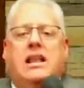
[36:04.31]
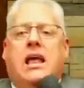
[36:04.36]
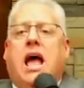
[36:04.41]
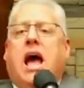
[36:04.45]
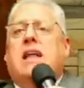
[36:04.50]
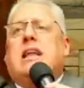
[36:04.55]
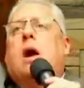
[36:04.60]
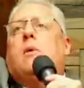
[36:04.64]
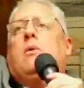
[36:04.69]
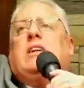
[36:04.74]
and
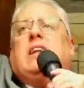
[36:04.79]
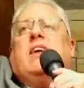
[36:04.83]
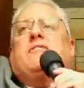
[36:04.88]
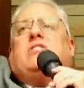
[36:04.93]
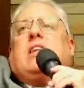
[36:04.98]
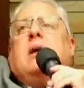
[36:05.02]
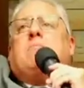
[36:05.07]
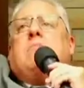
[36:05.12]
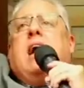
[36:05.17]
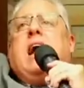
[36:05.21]
I would lift
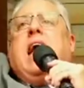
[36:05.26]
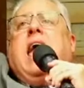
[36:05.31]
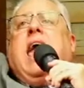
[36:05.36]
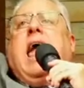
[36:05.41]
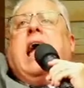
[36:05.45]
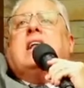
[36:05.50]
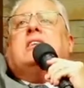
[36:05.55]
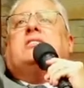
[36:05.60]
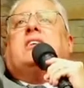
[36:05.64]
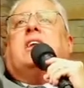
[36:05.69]
up my
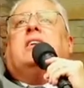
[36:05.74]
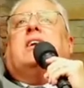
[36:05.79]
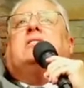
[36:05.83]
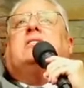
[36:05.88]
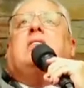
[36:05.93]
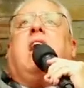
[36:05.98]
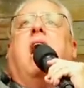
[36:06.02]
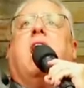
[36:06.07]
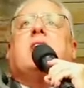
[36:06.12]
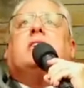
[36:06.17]
hands unto
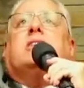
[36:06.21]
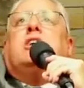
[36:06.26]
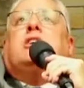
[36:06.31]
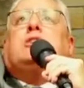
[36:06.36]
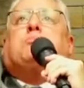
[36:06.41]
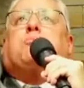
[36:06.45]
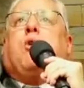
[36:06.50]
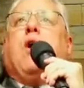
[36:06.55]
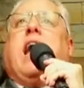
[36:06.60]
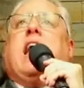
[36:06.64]
God and just
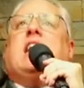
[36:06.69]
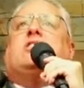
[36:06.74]
praise